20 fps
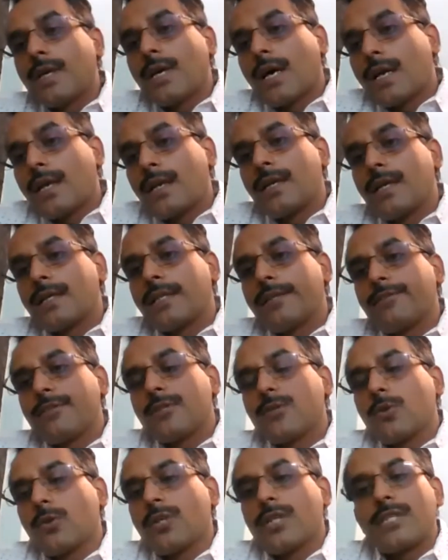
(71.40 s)
earlier, there
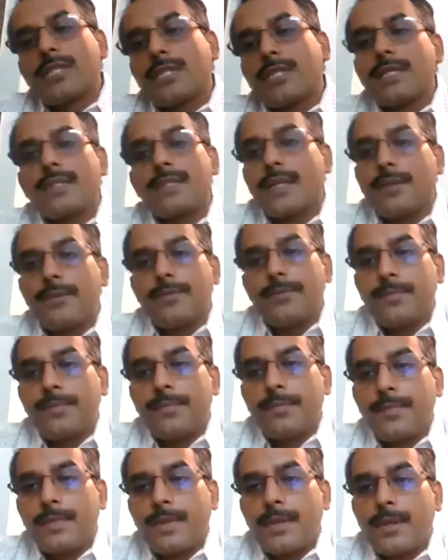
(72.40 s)
was no distinction
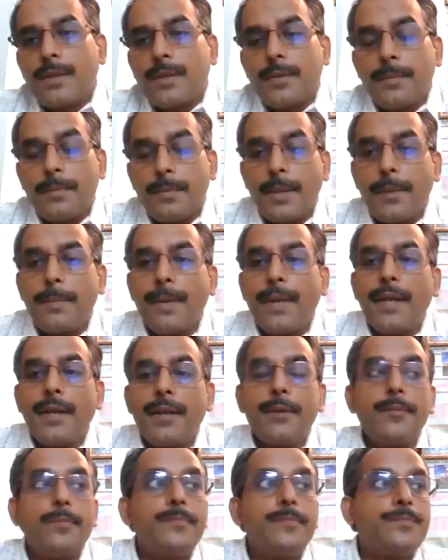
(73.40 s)

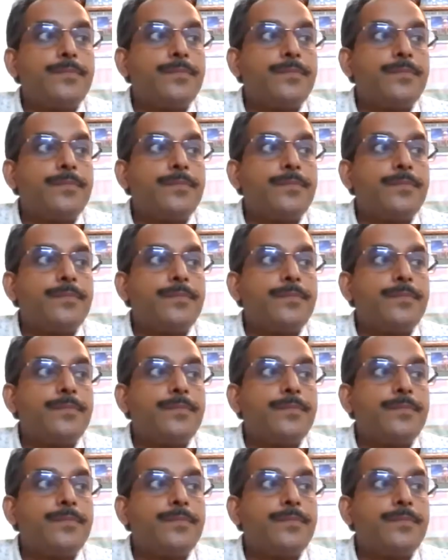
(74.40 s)
between